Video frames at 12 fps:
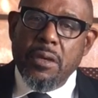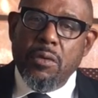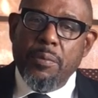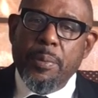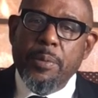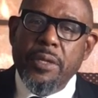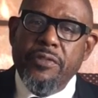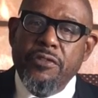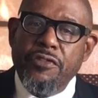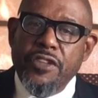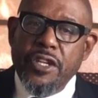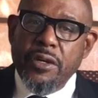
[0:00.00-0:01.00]
when people live in
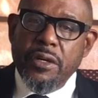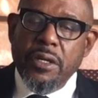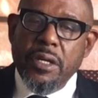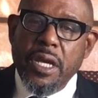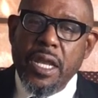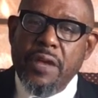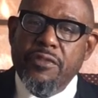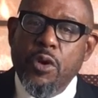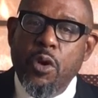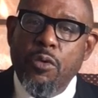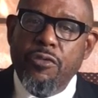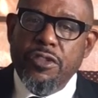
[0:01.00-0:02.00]
fear and have no
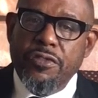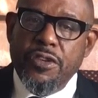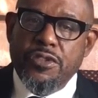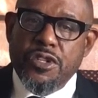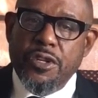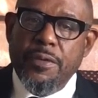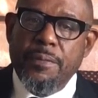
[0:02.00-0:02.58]
hope for the future.